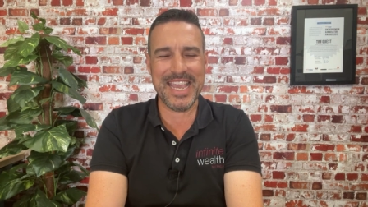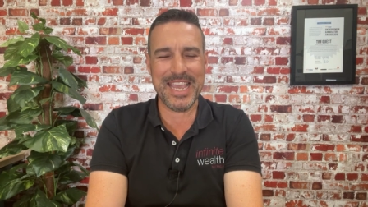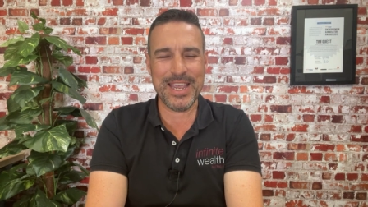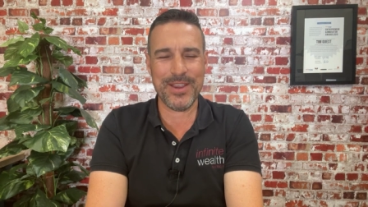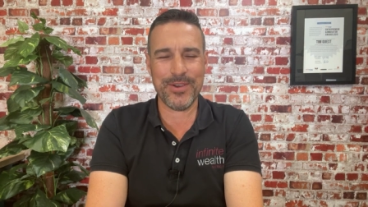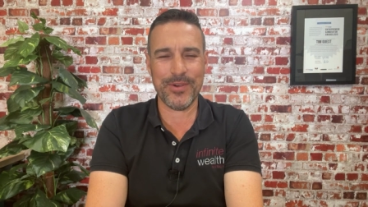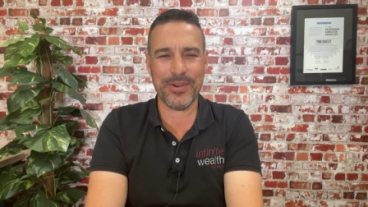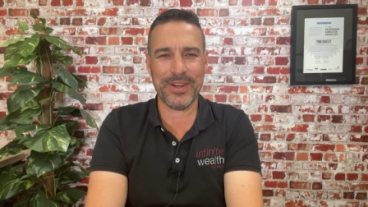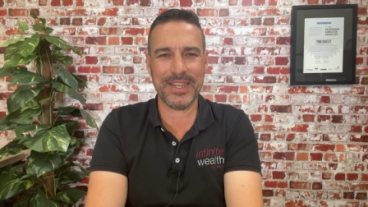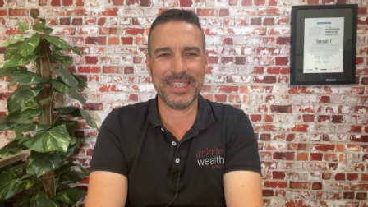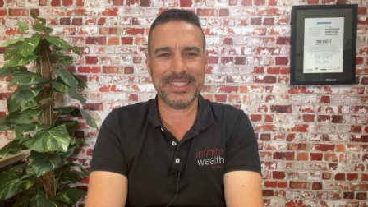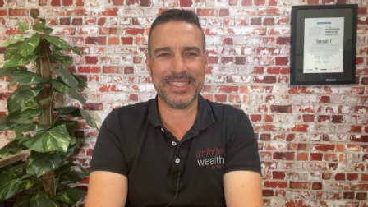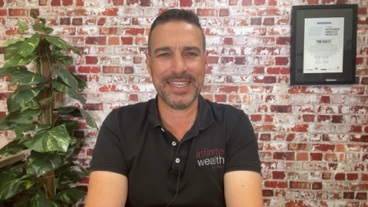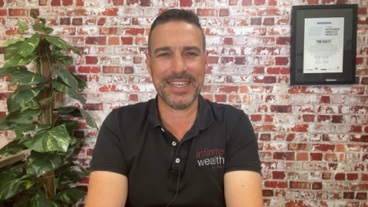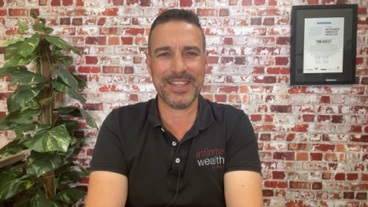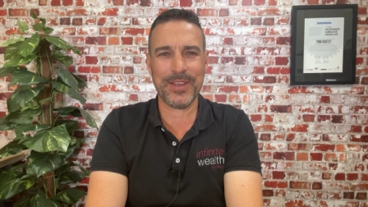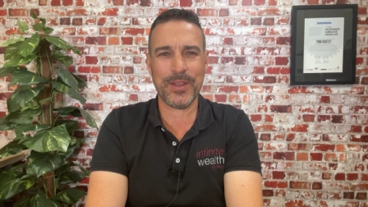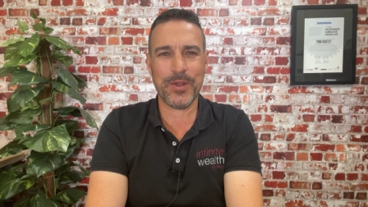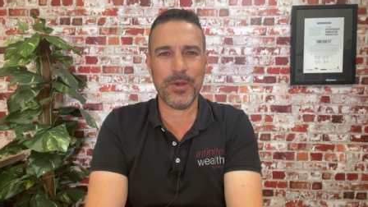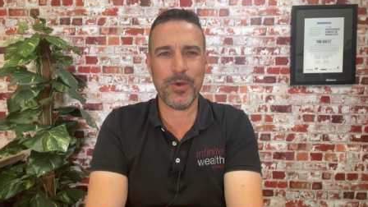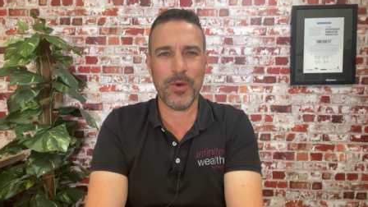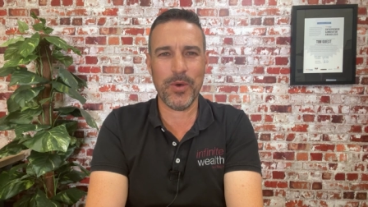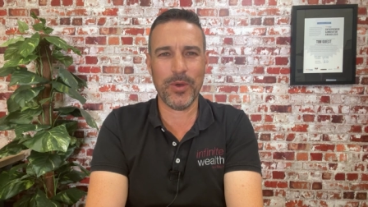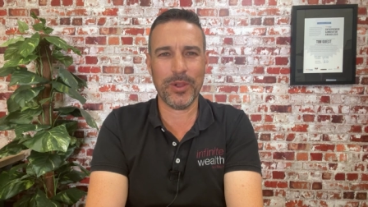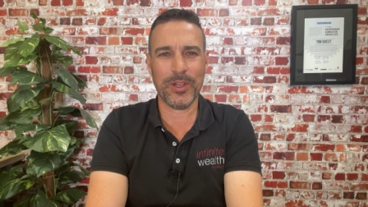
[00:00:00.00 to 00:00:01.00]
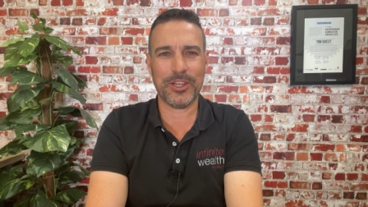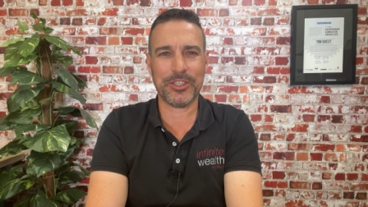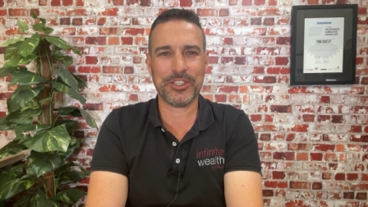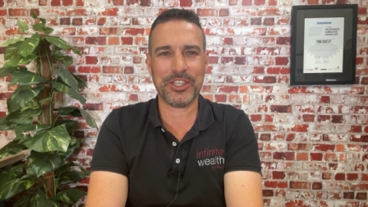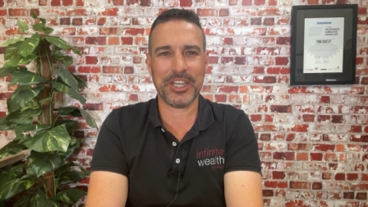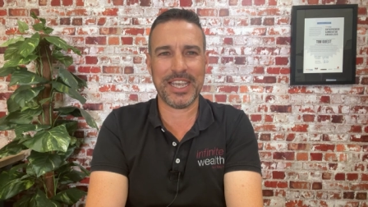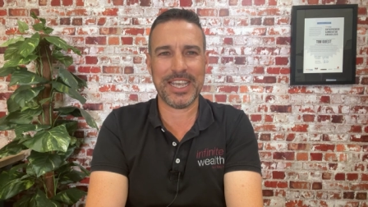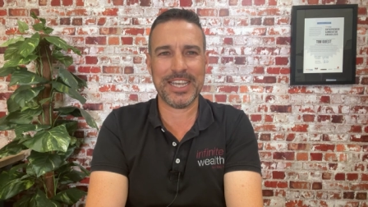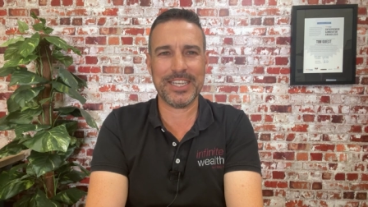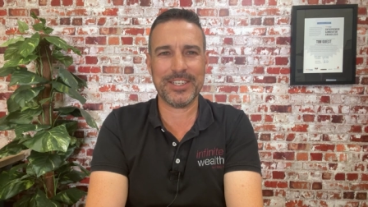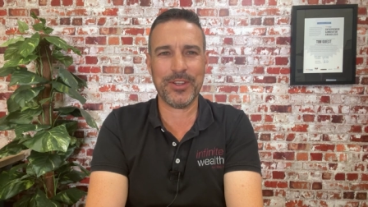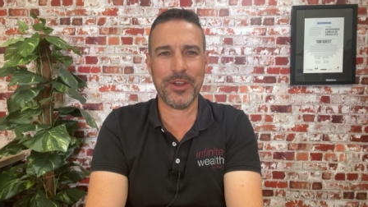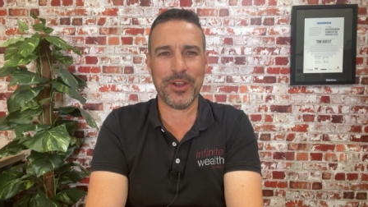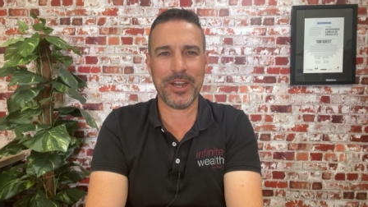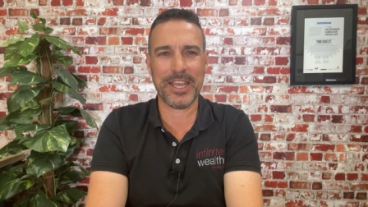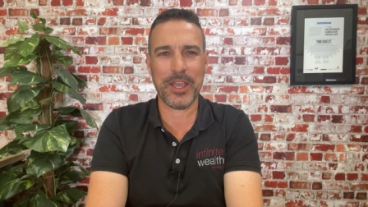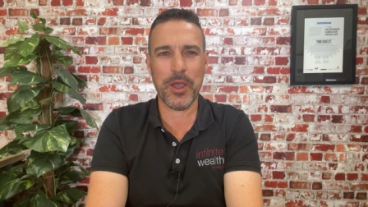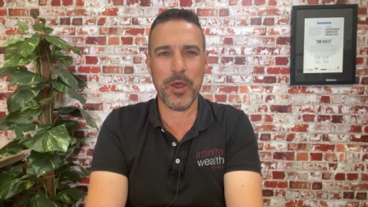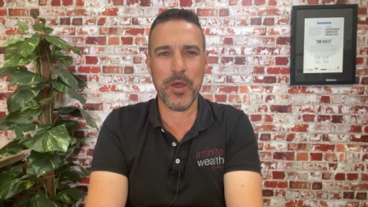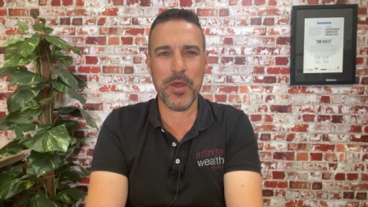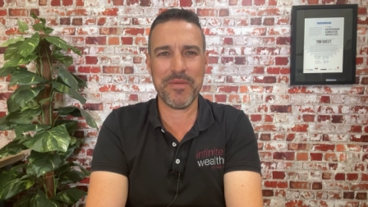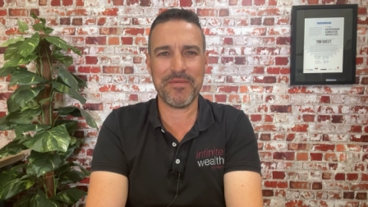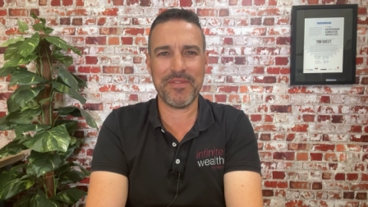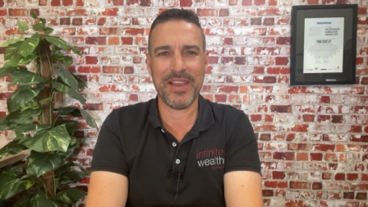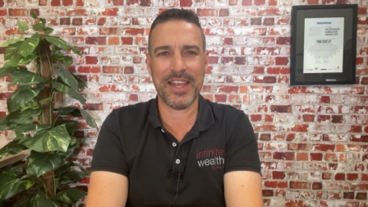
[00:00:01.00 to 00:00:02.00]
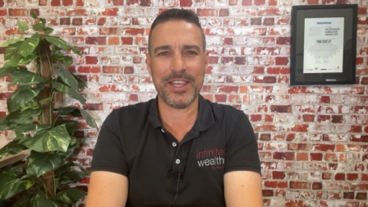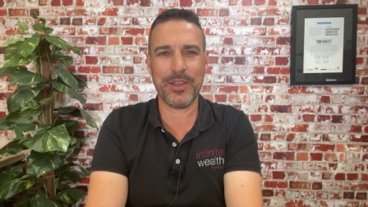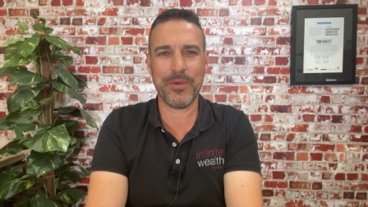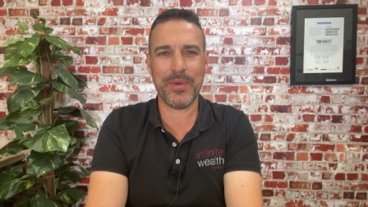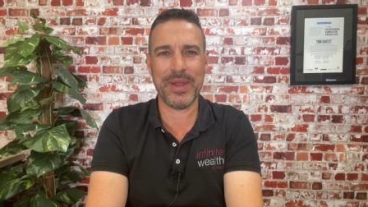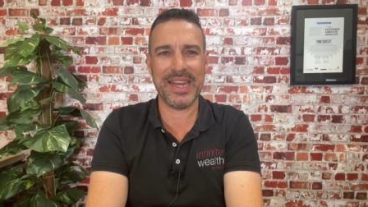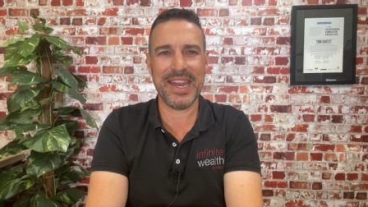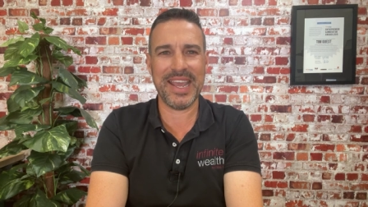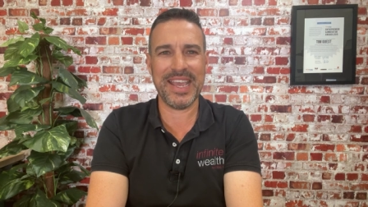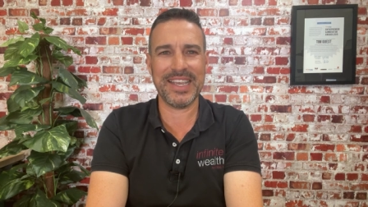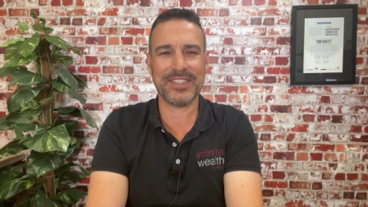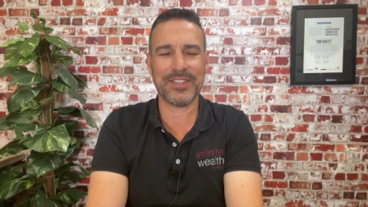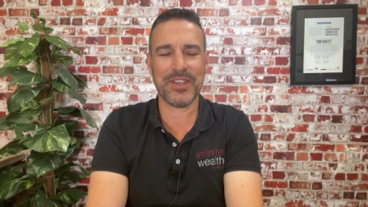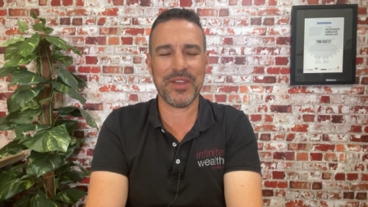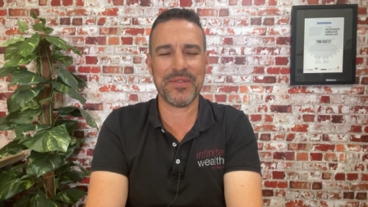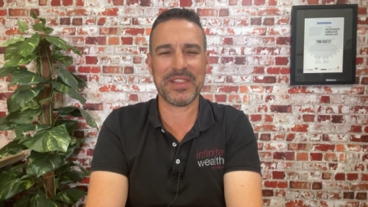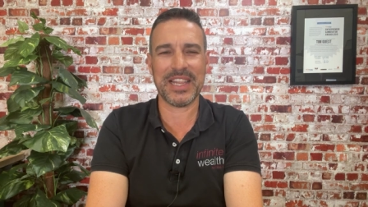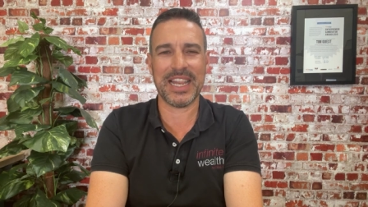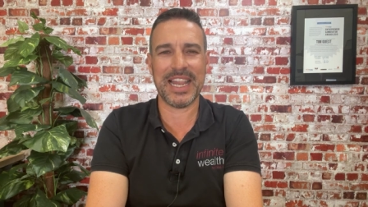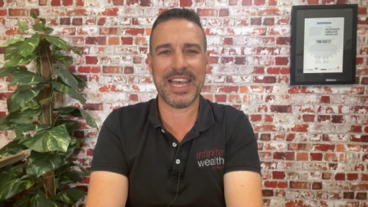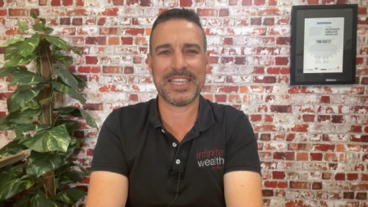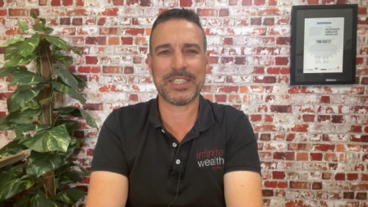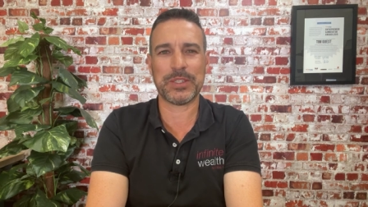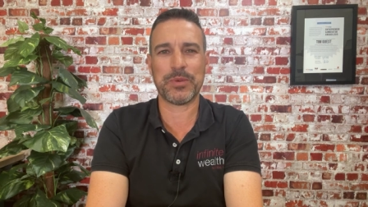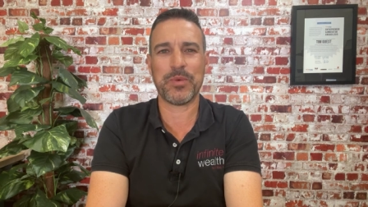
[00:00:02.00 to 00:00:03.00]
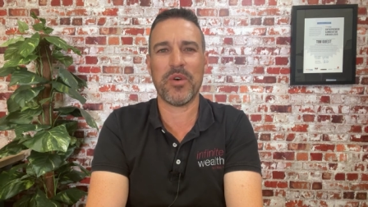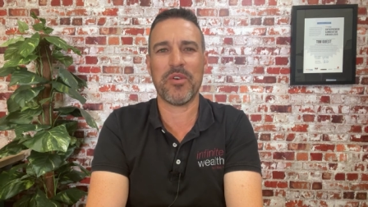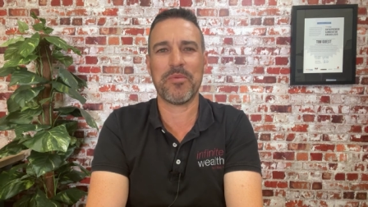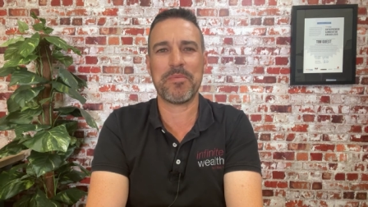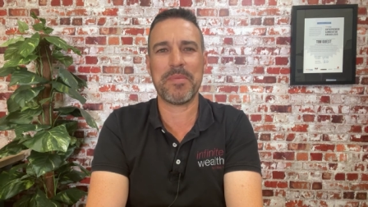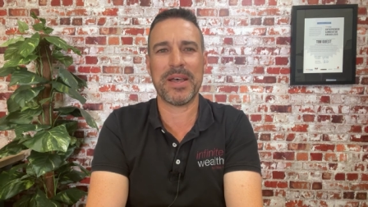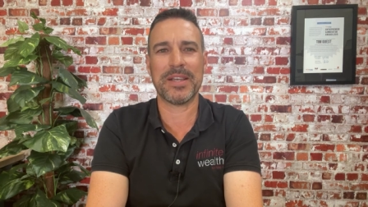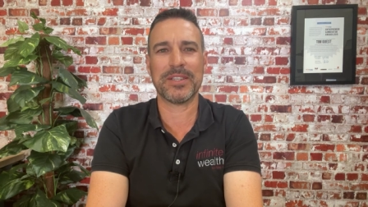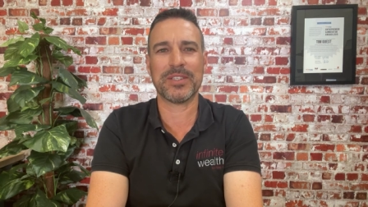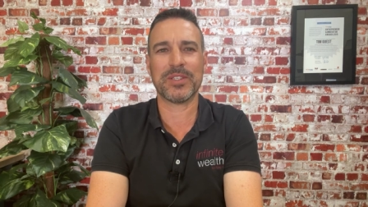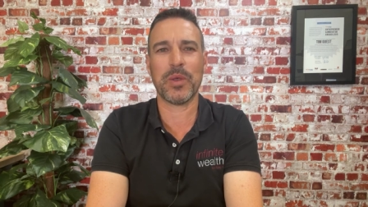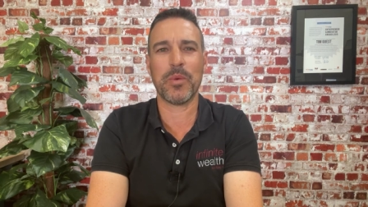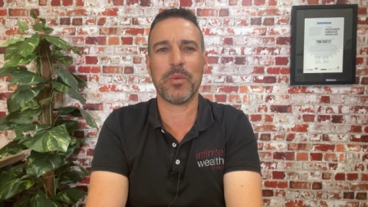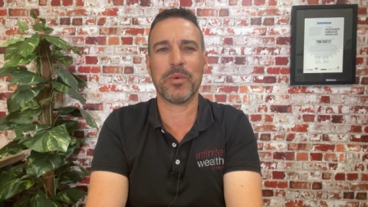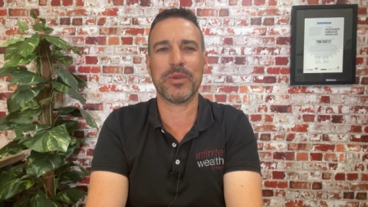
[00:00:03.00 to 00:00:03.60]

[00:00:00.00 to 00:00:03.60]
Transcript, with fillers: increase in the CoreLogic hedonic home value index over the last 12 months